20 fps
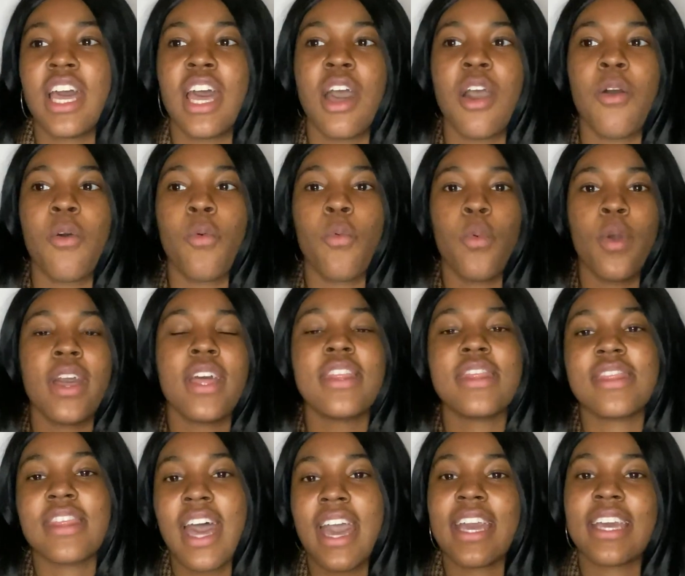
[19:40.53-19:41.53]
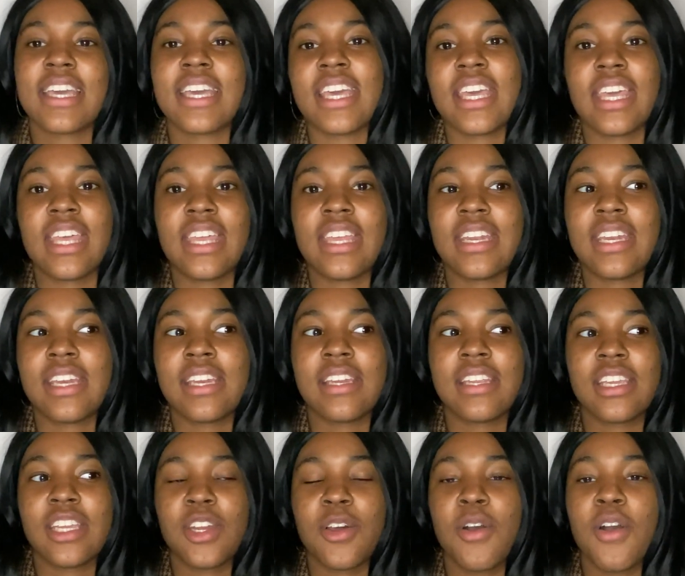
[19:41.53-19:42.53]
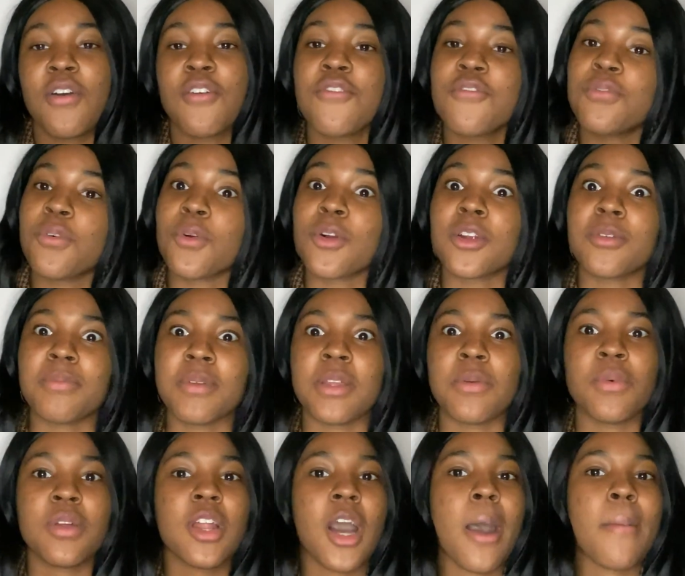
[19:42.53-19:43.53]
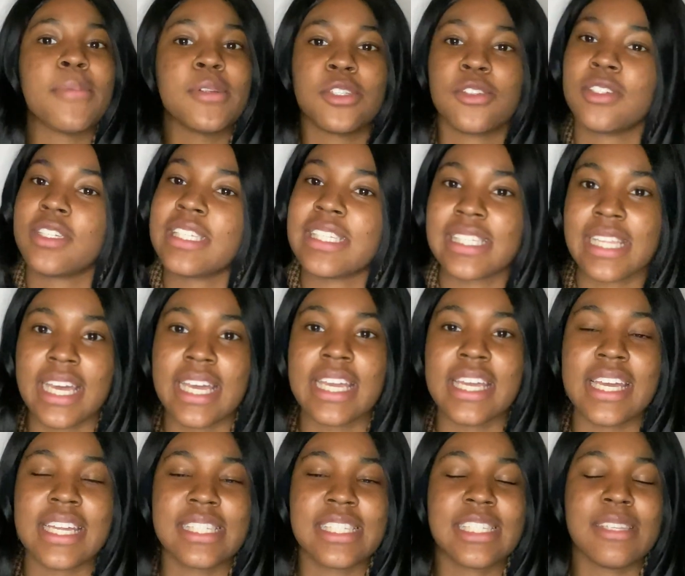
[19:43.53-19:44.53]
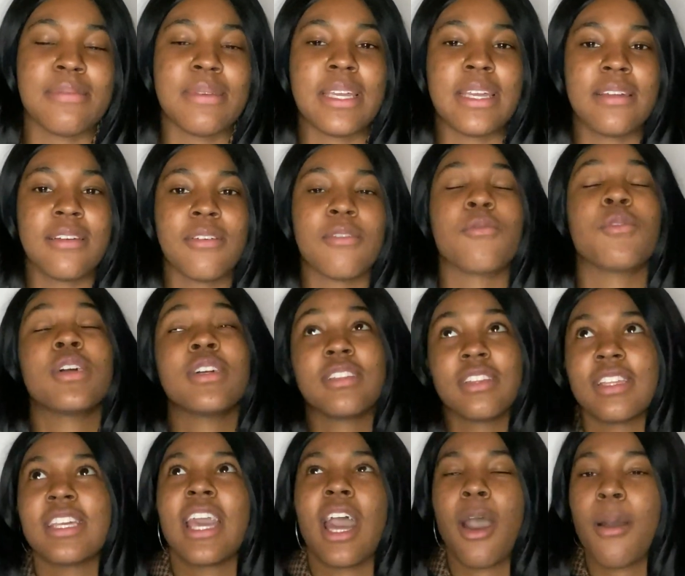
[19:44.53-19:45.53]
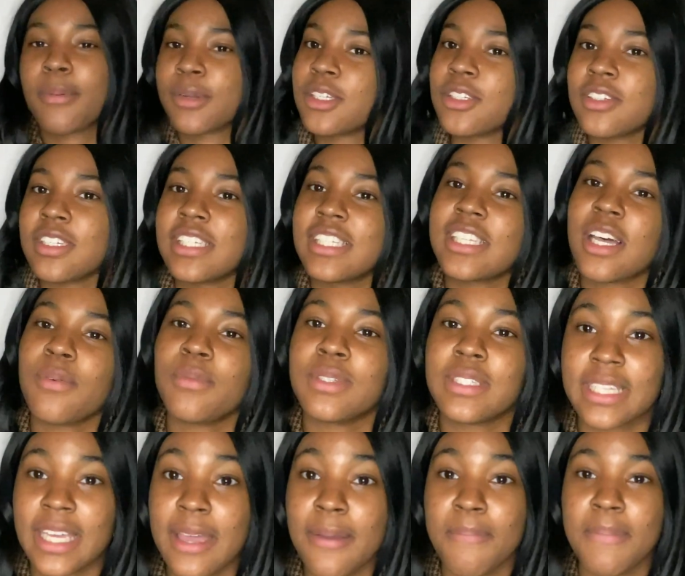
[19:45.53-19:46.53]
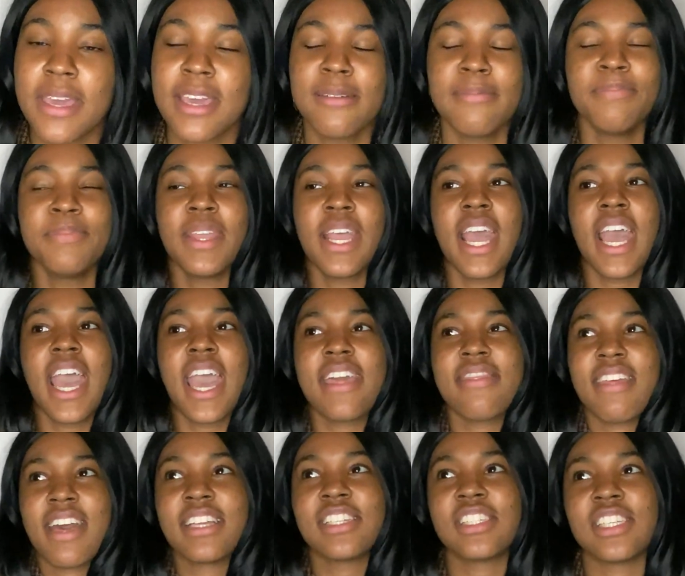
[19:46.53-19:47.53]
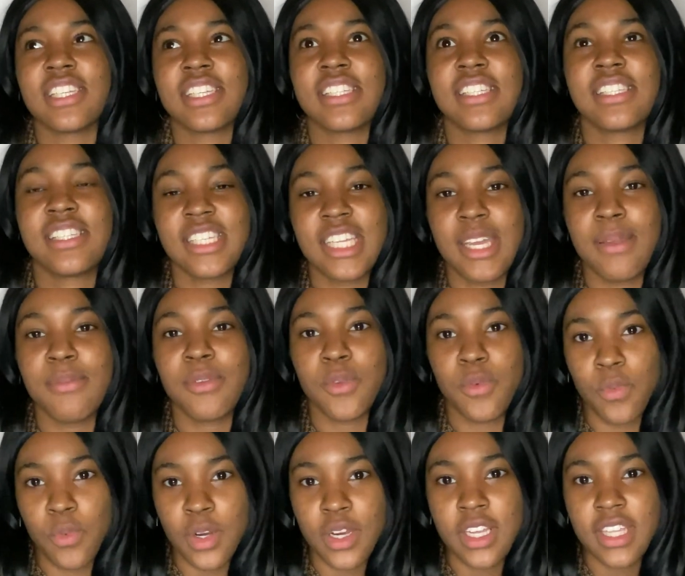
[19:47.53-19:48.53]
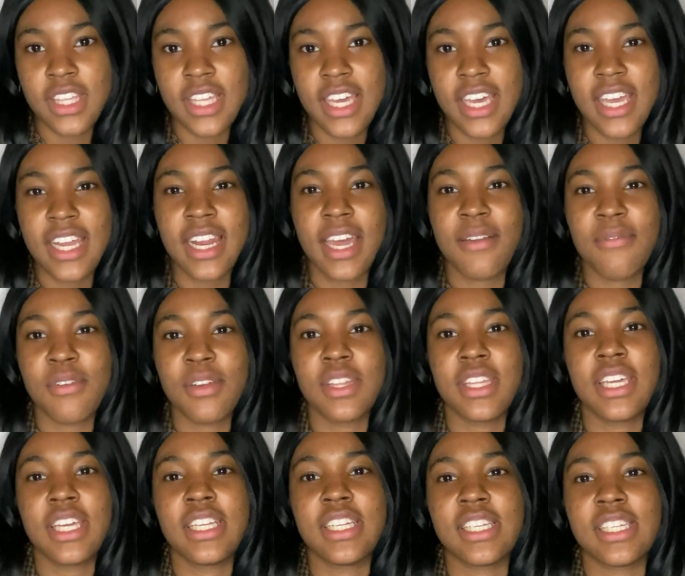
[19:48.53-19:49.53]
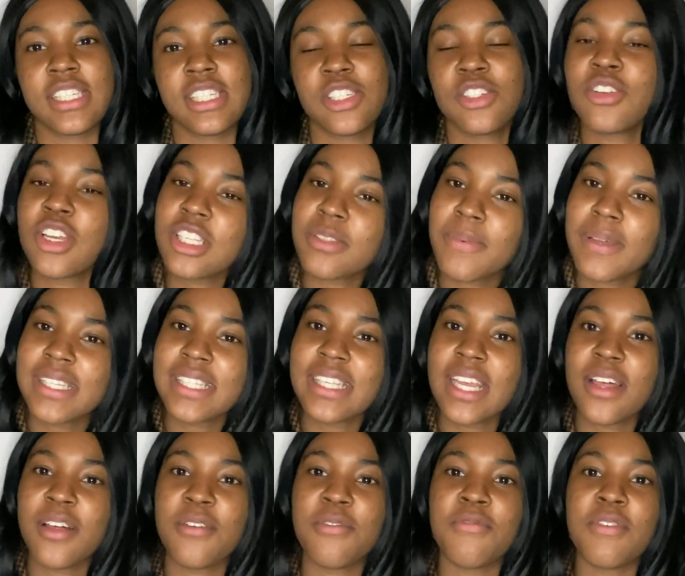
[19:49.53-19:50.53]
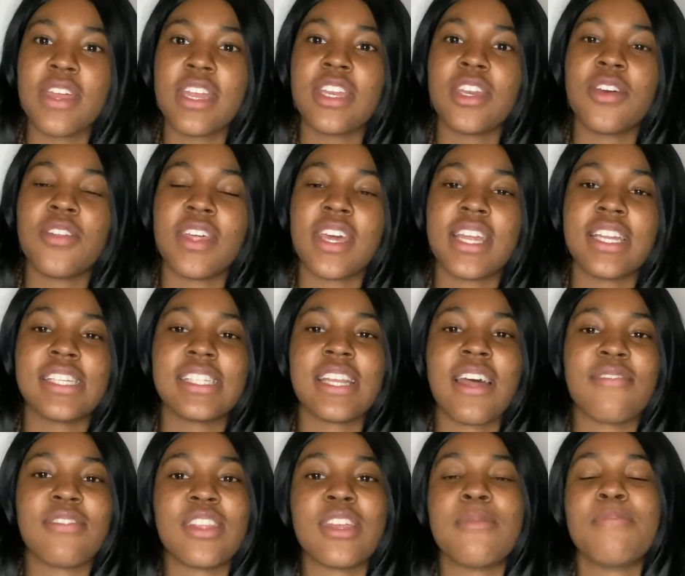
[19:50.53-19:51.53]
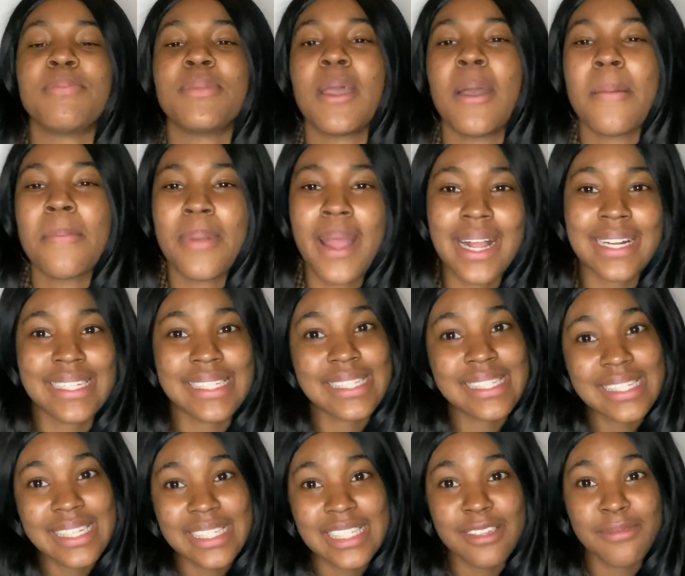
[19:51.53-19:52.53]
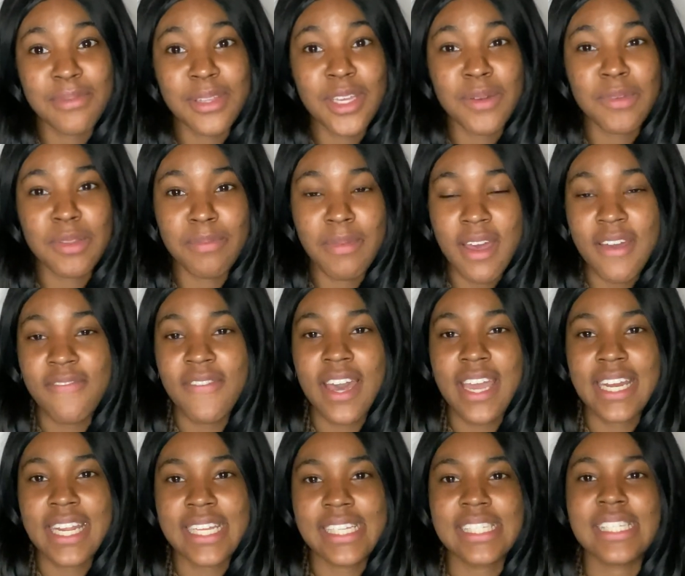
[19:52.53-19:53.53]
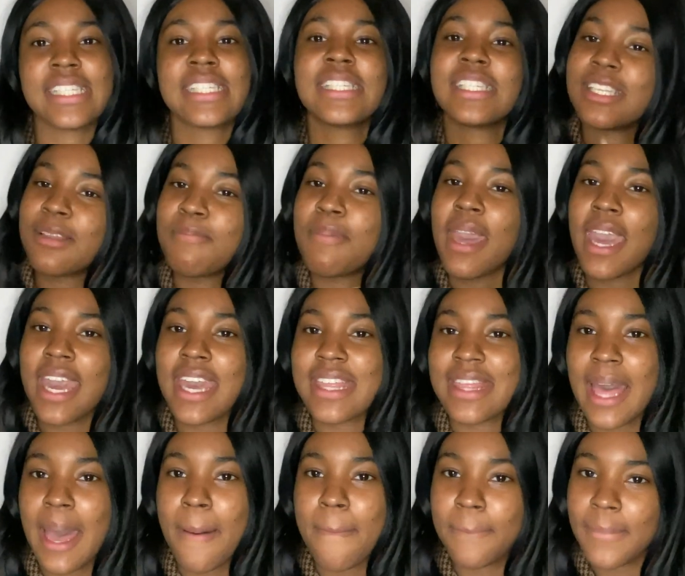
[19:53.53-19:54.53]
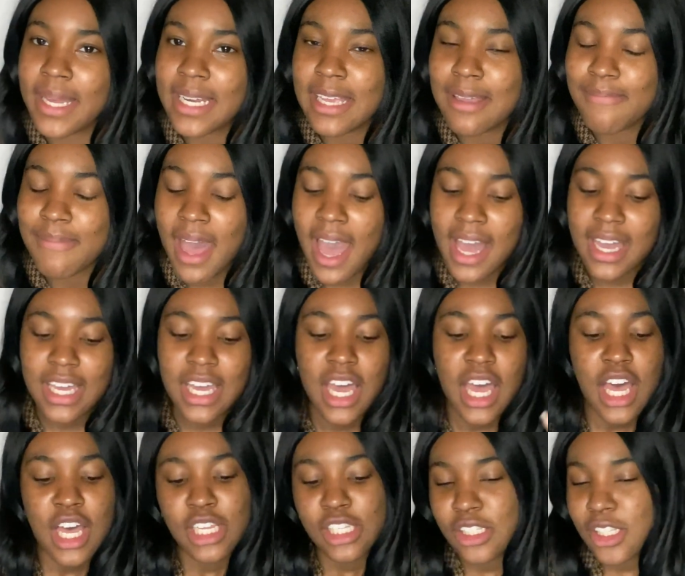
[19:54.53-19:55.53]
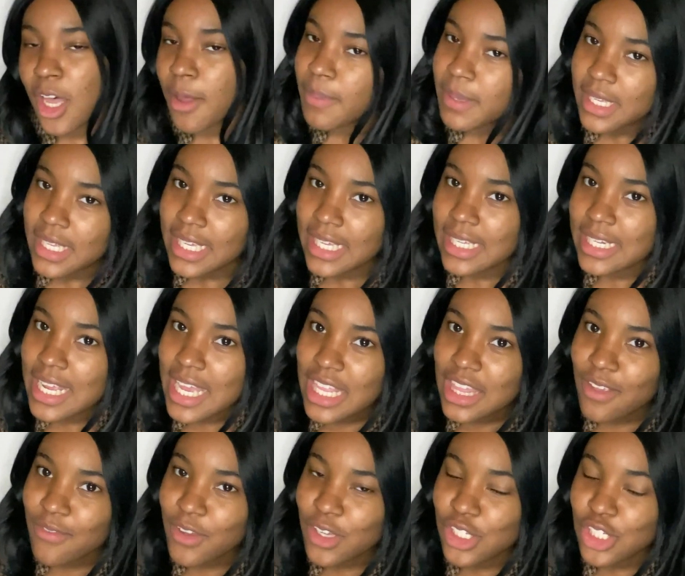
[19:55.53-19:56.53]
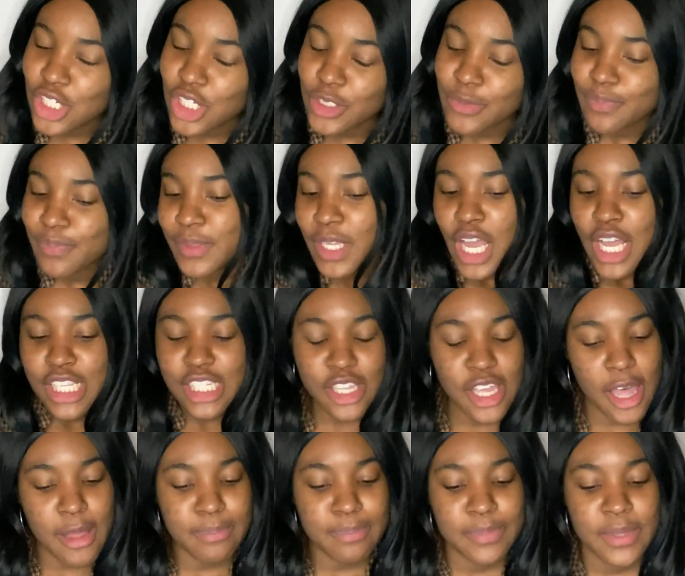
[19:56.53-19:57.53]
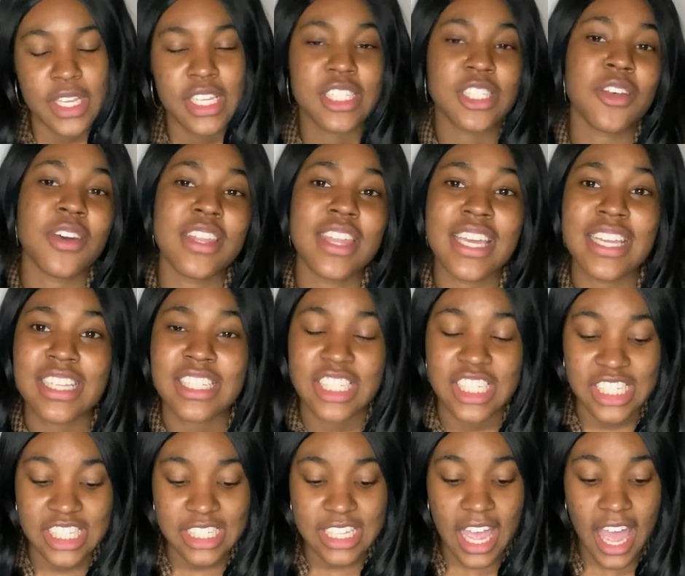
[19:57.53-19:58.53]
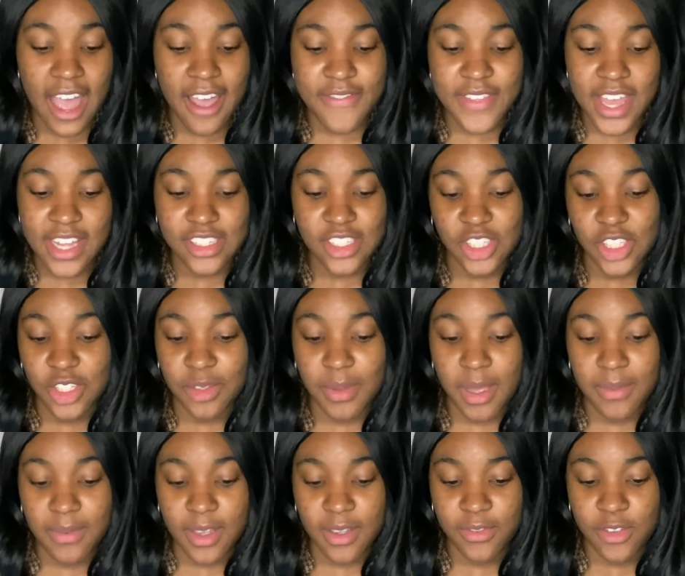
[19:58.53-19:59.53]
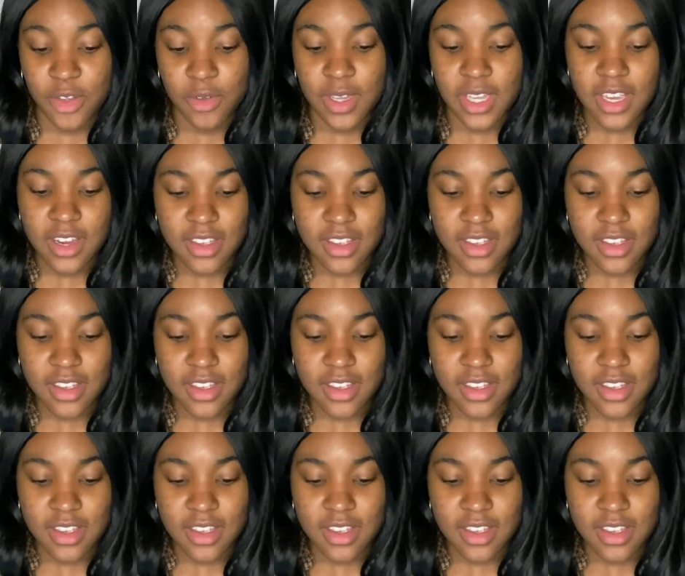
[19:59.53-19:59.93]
what that can, you know, afford me, and what opportunities that can get to me, opportunities that will get me. And that just seemed worth it. And I really just trust myself and know that I just have to practice discipline with my finances to pay that money back. So I'll be good in the future. So yeah, so I think just have that too. Maybe if you hear